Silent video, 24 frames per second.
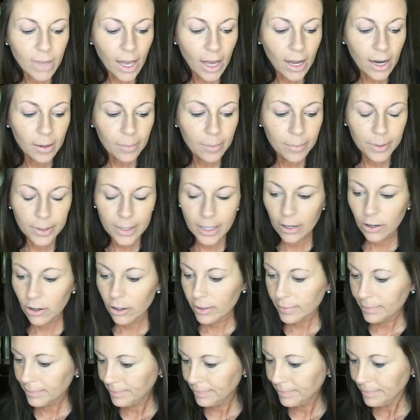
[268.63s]
I gotta put that
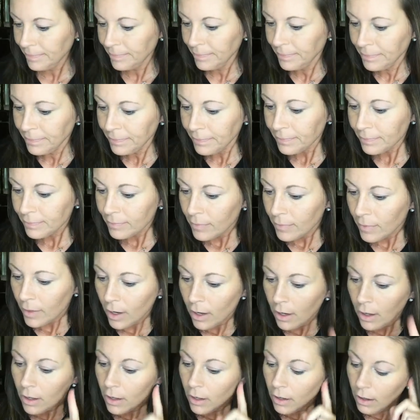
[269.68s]
on.
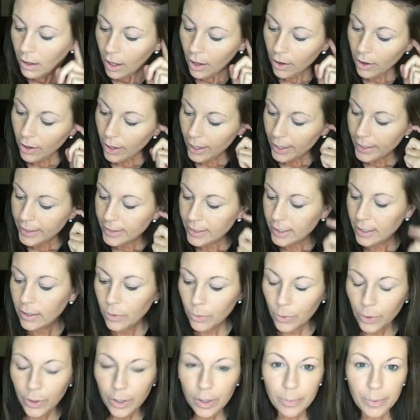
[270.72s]
All right,
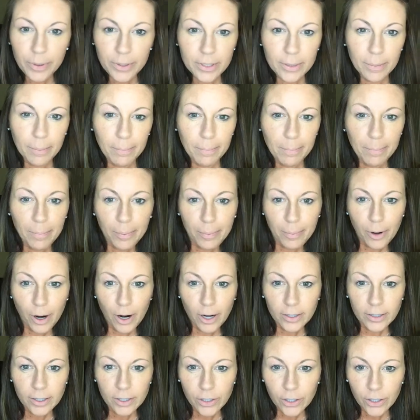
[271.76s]
we're gonna put some
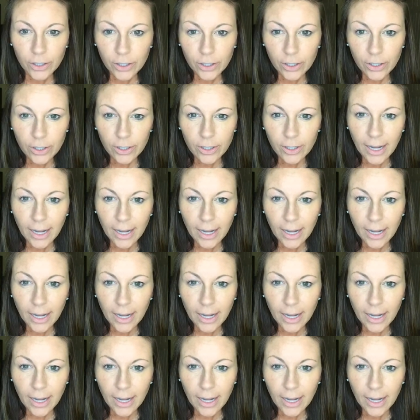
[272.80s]
bronzer.